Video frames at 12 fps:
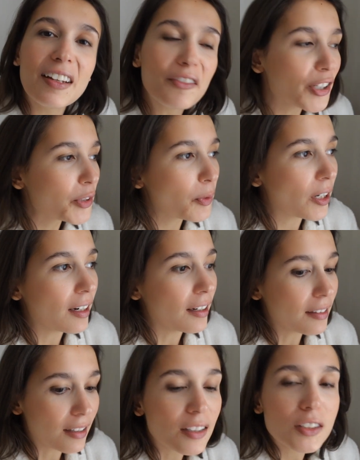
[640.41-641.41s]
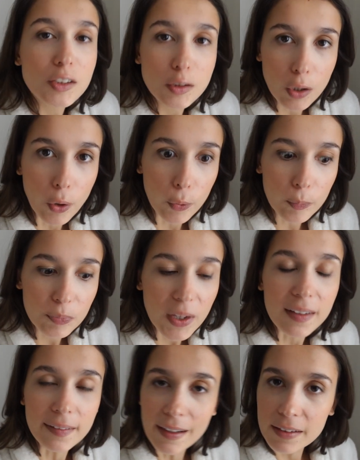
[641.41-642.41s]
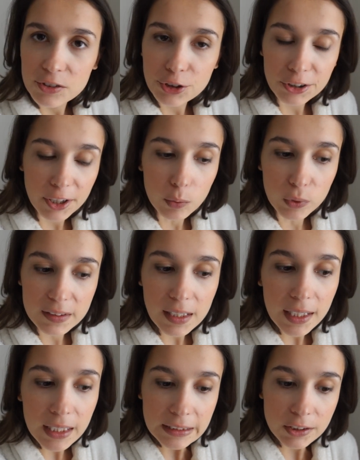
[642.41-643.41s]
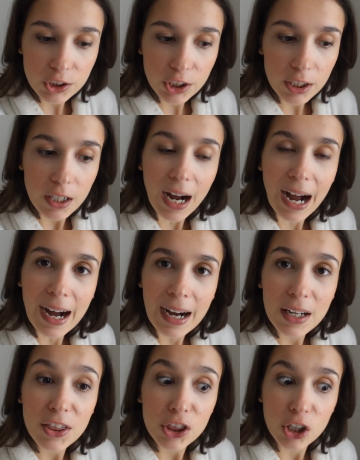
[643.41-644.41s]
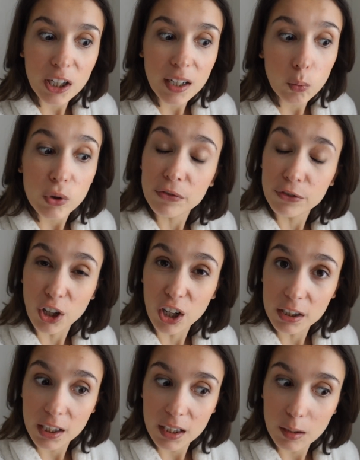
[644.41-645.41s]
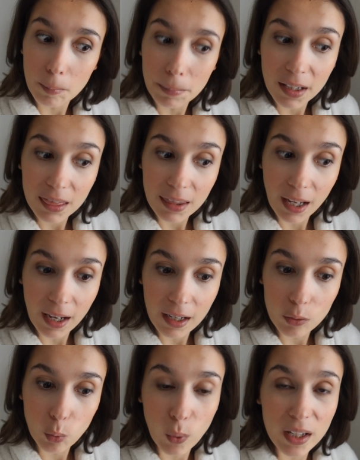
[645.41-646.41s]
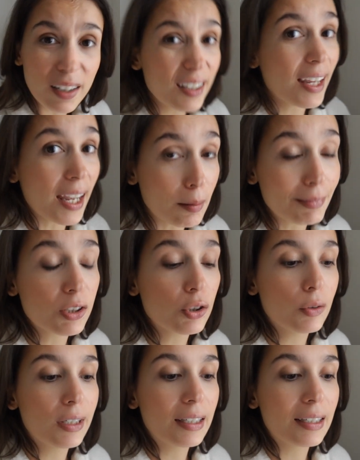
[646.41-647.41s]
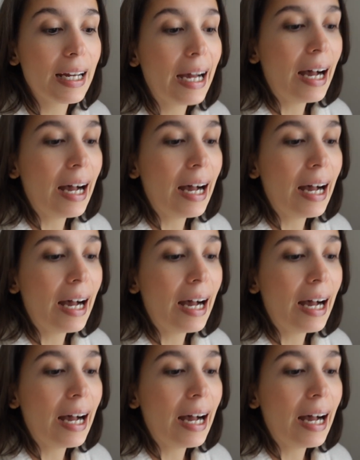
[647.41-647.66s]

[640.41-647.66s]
everyone! So yesterday was Easter, I thought I would vlog it but then when it came to it